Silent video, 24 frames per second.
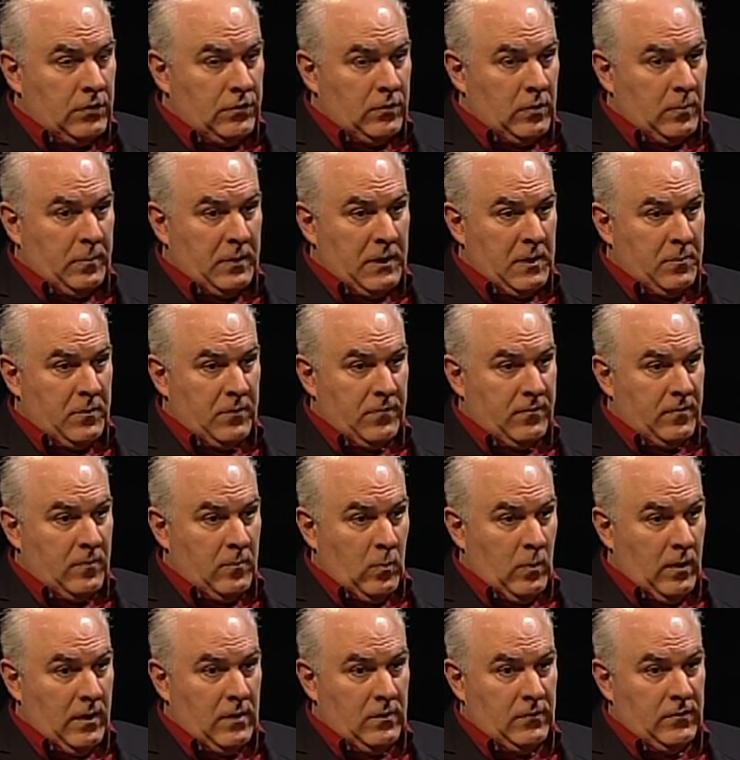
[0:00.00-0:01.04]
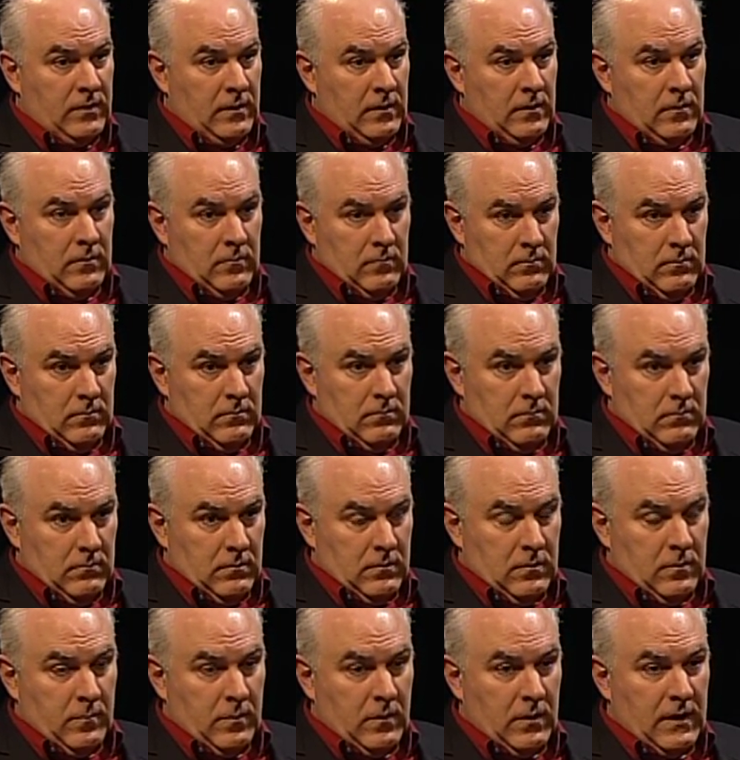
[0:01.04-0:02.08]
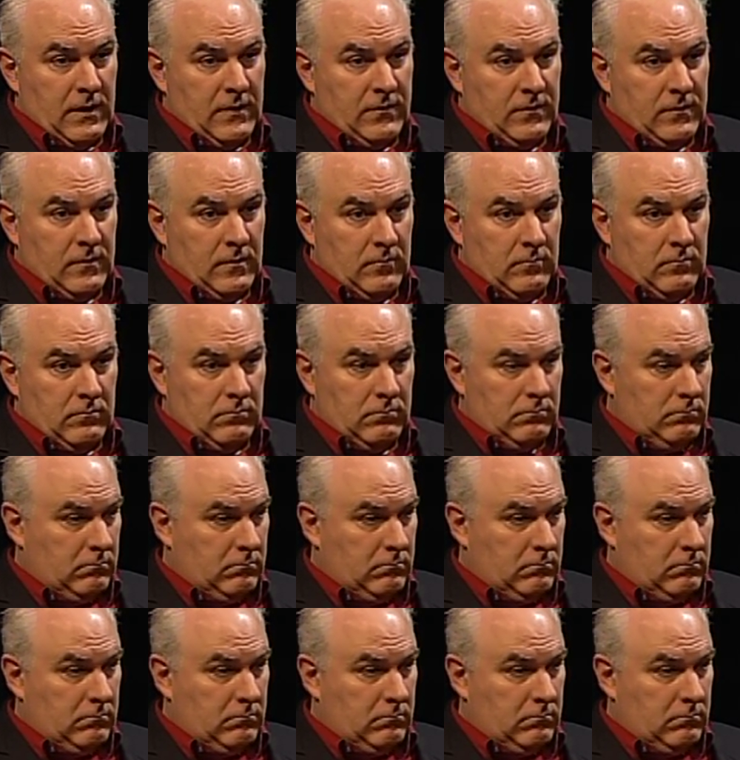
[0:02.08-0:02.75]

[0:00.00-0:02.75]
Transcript: So people from Wellesley to Boston,